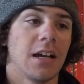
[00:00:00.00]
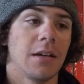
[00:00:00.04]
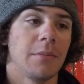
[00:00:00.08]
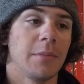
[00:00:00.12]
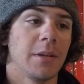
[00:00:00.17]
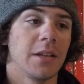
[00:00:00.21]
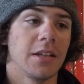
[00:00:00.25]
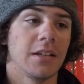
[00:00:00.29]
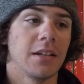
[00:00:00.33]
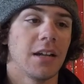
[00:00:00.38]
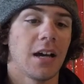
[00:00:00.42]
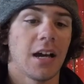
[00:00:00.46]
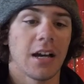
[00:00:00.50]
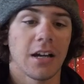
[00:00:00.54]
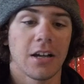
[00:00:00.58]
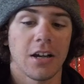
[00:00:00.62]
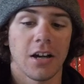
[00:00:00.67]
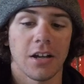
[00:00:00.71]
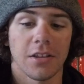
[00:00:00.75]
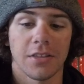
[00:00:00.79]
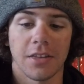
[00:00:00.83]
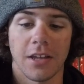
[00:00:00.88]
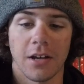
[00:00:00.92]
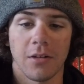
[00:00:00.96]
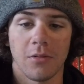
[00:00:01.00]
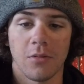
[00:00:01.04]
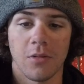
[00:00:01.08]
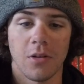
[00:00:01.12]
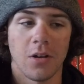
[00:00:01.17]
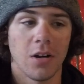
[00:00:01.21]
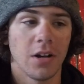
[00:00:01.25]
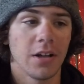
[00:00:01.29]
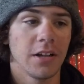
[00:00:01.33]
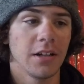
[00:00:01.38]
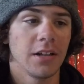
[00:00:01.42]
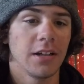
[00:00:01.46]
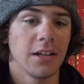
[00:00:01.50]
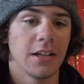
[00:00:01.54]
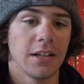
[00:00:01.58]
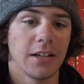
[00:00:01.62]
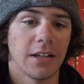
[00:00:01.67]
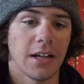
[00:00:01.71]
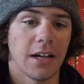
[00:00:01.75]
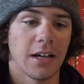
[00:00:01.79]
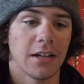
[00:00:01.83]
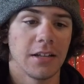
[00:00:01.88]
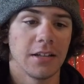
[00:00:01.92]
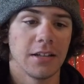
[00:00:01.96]
I mean, I caught that one,
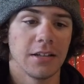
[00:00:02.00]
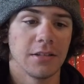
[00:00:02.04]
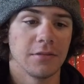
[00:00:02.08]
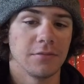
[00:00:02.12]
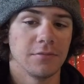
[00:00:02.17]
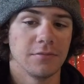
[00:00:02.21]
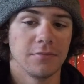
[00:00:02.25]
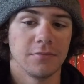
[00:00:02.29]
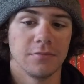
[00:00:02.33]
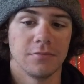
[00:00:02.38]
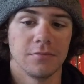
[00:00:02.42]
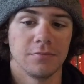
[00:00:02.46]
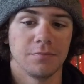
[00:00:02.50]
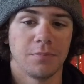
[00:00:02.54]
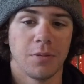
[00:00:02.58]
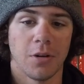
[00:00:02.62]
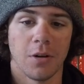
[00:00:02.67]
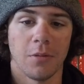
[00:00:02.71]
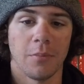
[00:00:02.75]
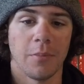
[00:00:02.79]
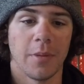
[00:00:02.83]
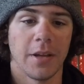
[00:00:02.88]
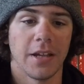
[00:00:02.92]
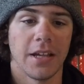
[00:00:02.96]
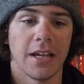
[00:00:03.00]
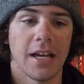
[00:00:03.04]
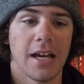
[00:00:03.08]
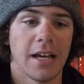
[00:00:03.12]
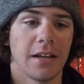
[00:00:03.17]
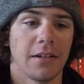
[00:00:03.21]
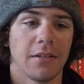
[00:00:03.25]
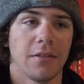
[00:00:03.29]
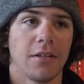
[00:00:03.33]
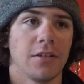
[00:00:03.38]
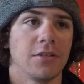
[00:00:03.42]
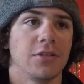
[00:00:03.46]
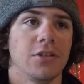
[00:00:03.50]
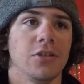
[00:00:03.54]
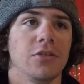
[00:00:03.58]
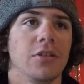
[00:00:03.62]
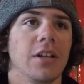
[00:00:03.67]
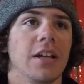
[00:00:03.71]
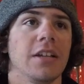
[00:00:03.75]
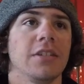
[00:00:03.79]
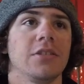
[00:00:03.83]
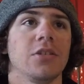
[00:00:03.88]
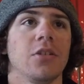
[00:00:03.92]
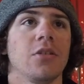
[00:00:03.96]
and it put me at a
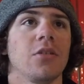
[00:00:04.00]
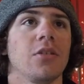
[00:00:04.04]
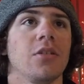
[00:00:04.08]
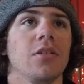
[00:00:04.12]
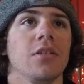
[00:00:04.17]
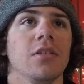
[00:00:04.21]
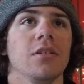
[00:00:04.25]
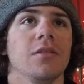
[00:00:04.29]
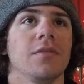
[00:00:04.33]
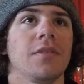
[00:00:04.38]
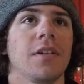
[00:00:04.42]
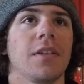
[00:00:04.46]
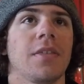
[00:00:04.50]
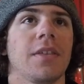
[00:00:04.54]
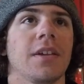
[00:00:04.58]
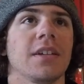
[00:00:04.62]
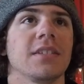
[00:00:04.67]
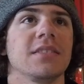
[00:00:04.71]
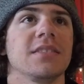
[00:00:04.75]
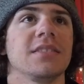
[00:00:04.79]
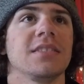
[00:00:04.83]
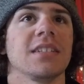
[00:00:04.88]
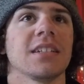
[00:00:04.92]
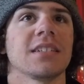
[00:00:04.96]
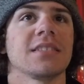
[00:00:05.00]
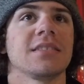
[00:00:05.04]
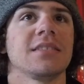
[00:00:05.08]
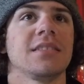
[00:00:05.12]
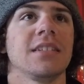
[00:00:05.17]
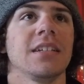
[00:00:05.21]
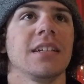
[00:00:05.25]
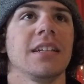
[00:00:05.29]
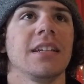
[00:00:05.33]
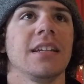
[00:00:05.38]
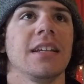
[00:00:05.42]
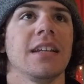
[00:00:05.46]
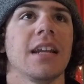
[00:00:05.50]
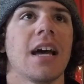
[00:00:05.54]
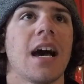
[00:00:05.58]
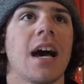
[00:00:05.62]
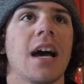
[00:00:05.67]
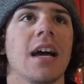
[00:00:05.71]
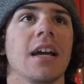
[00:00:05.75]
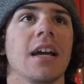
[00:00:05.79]
2-day total of, I think, 16